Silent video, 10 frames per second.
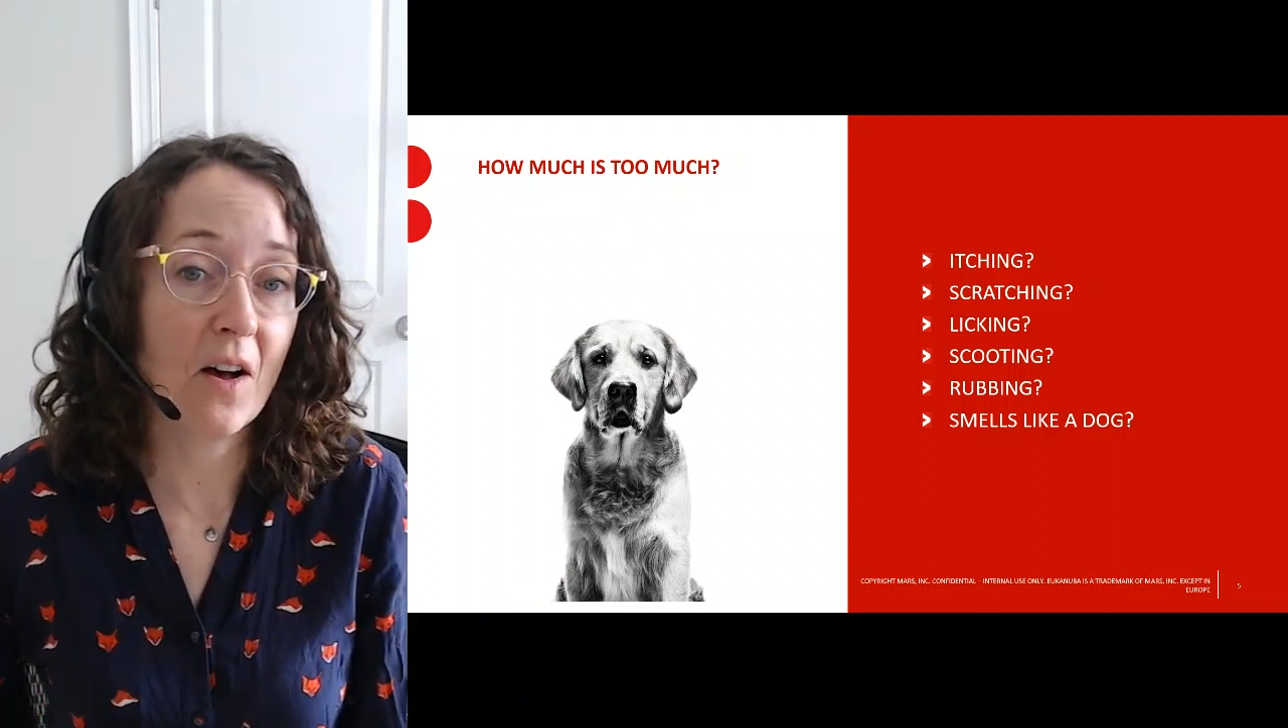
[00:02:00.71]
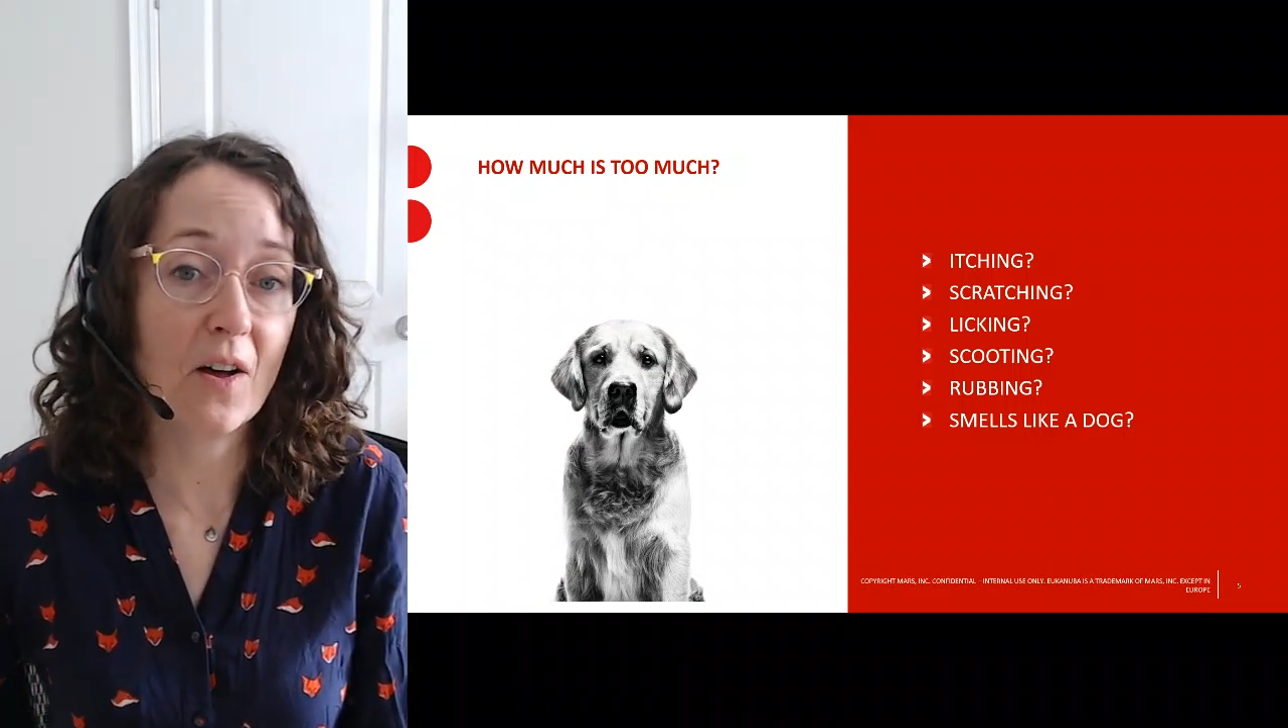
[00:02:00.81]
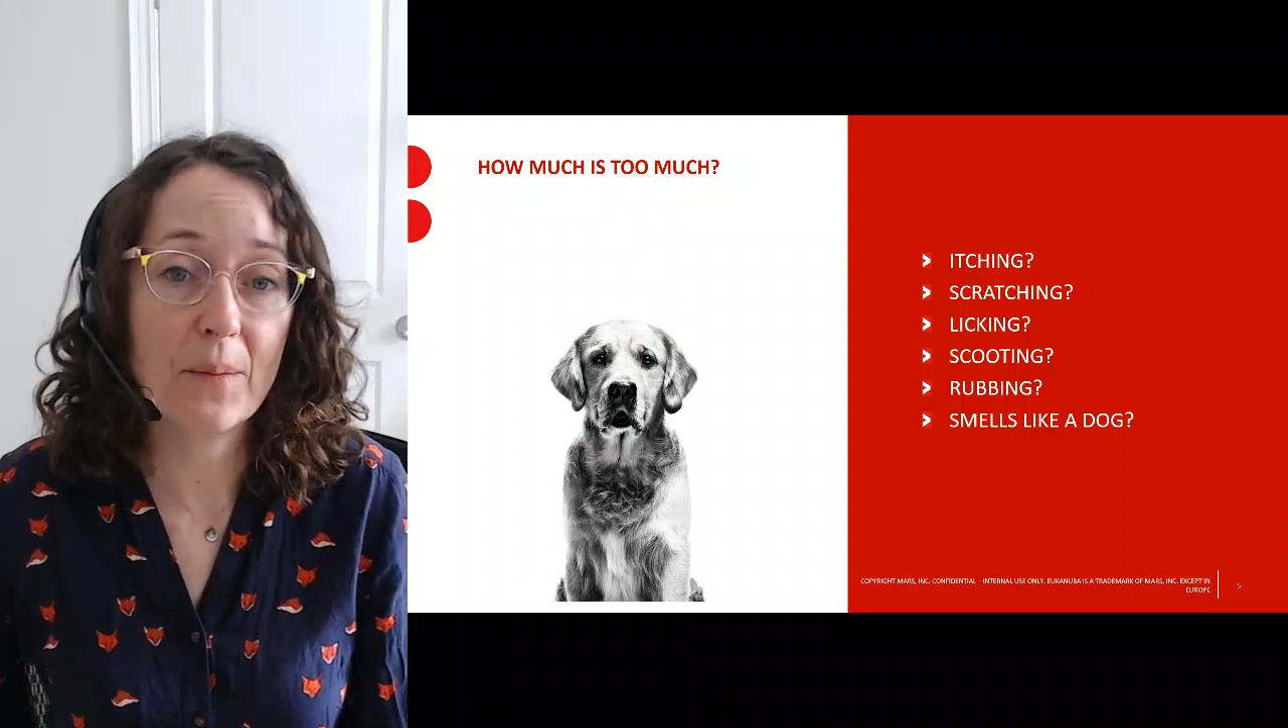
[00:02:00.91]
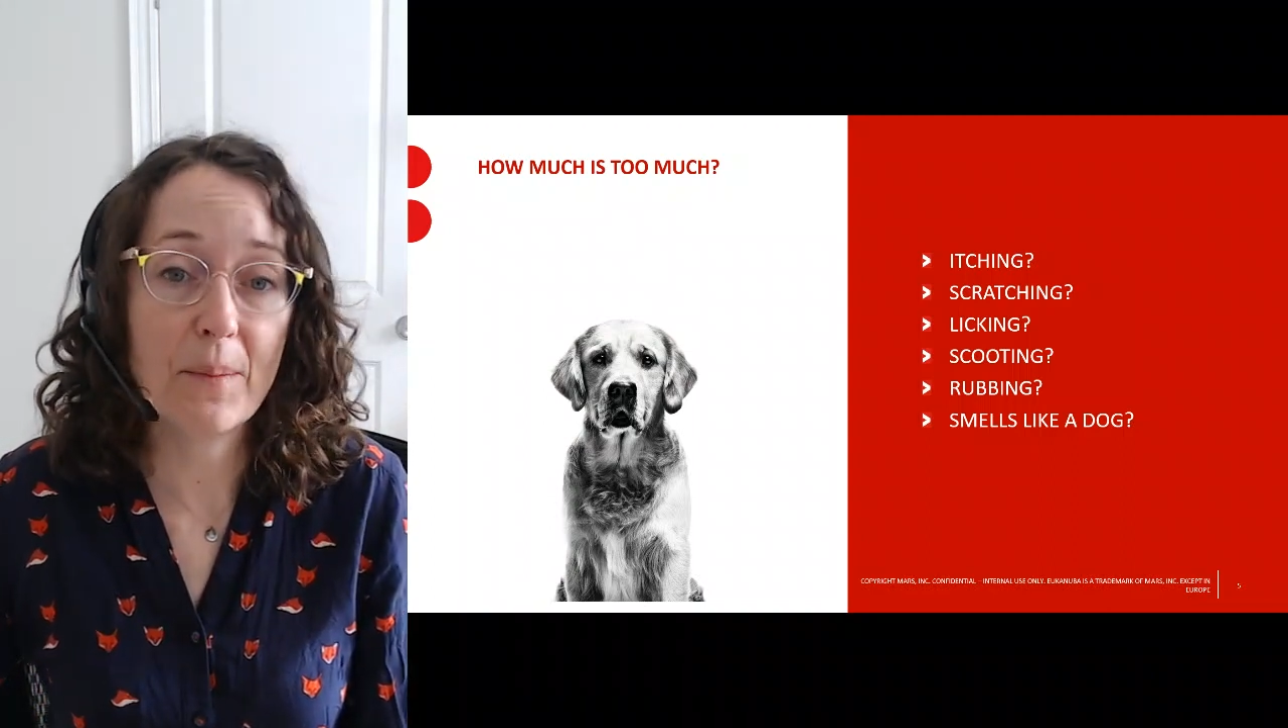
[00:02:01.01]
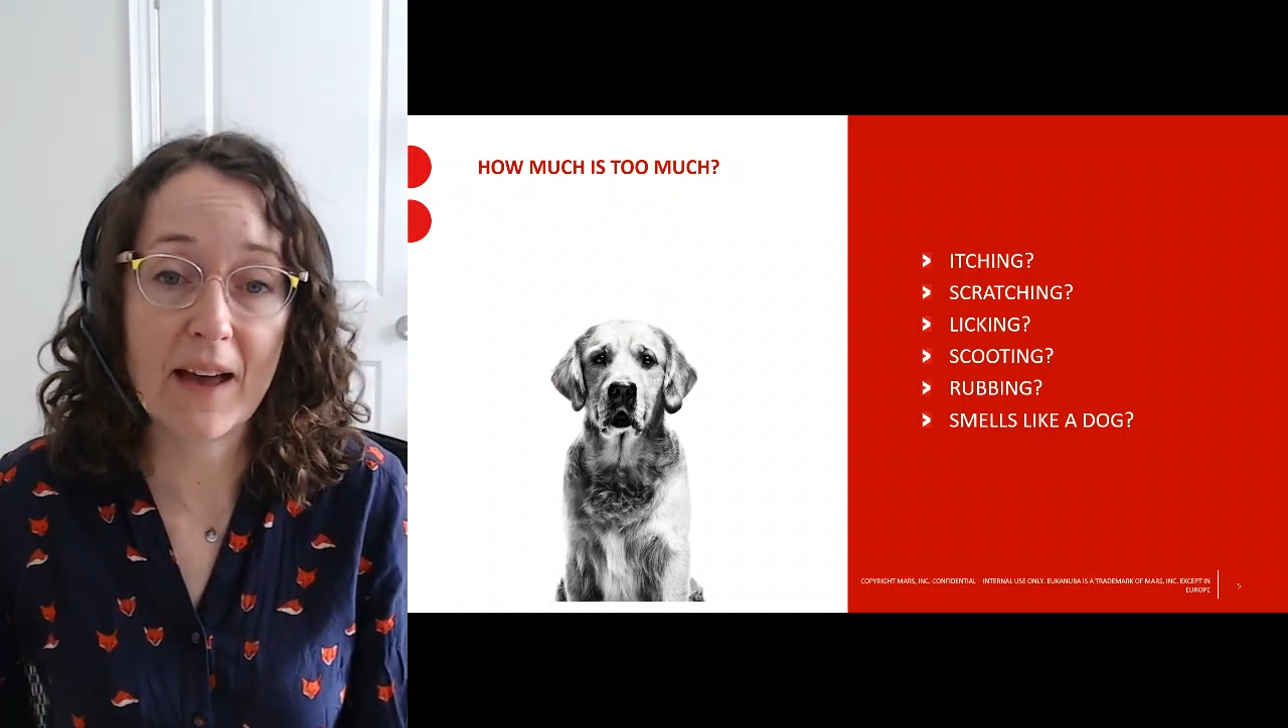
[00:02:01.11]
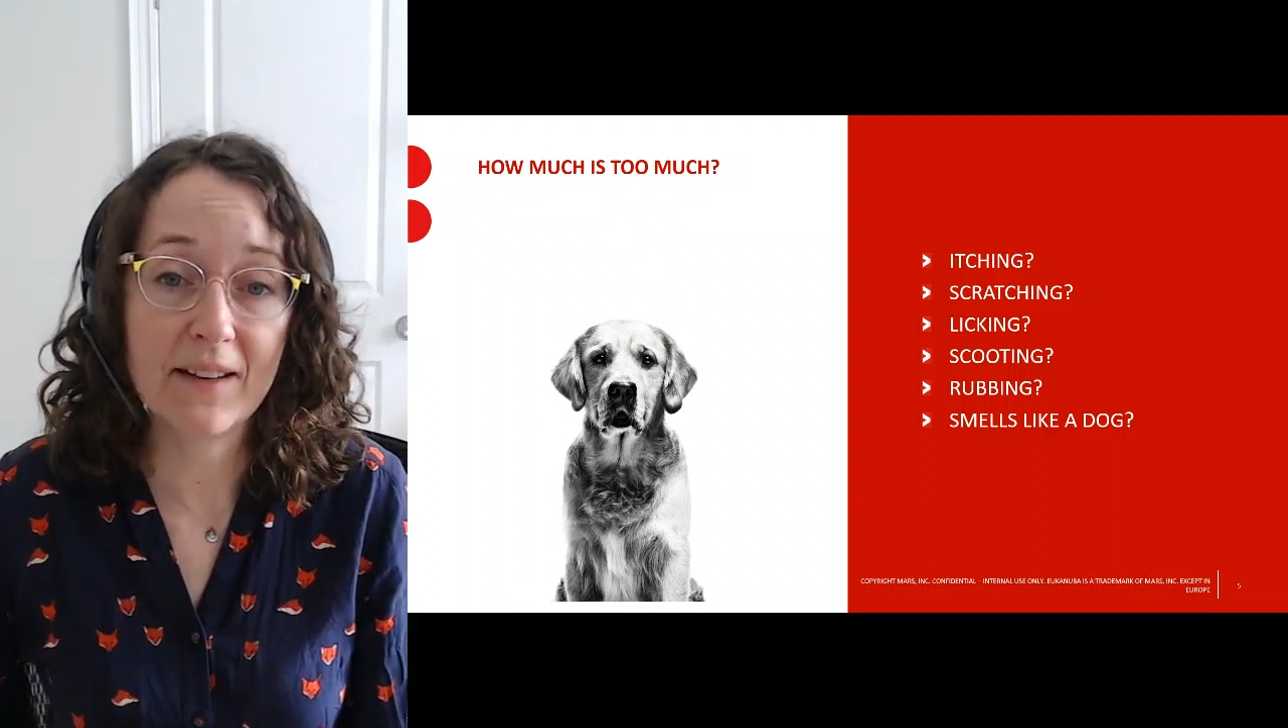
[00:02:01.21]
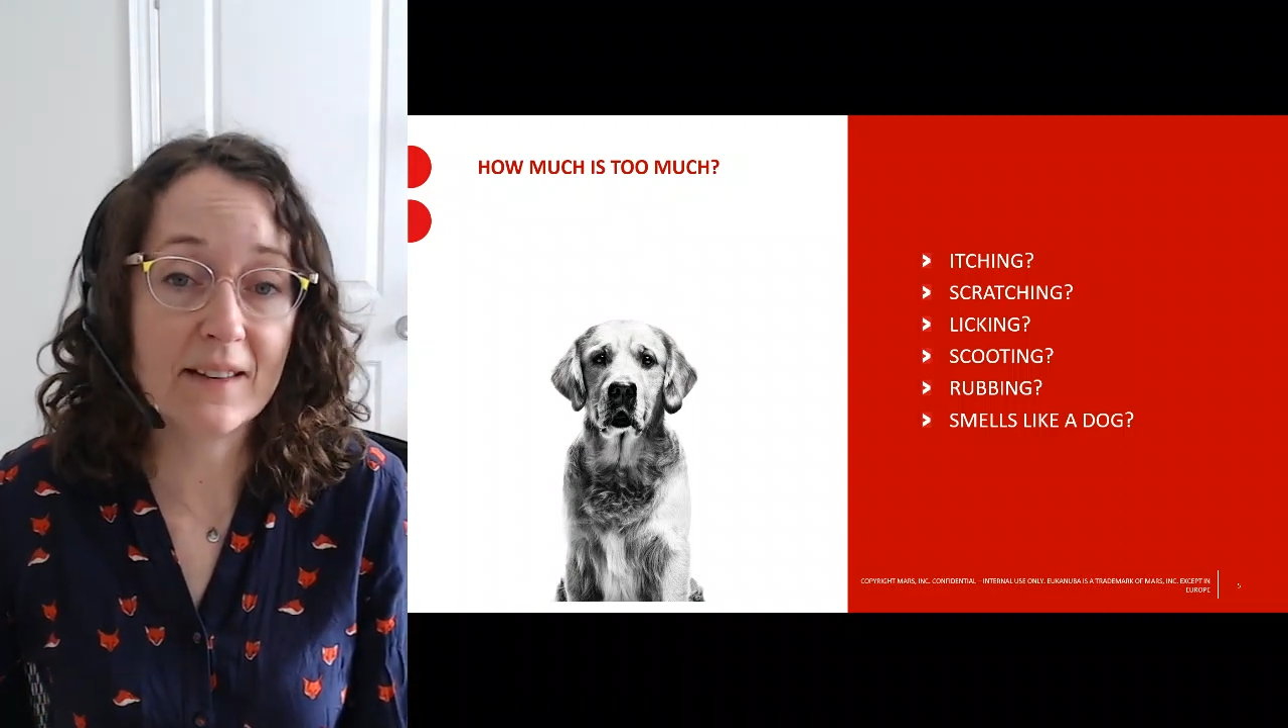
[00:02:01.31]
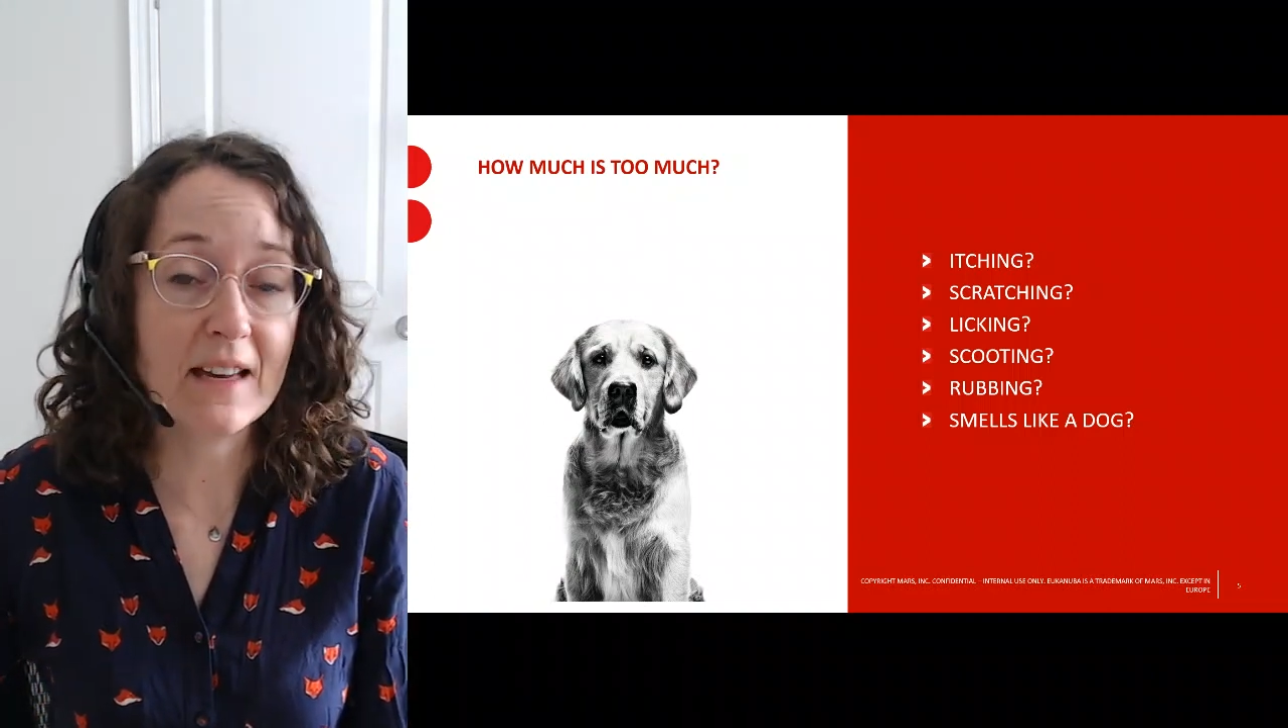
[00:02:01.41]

all pets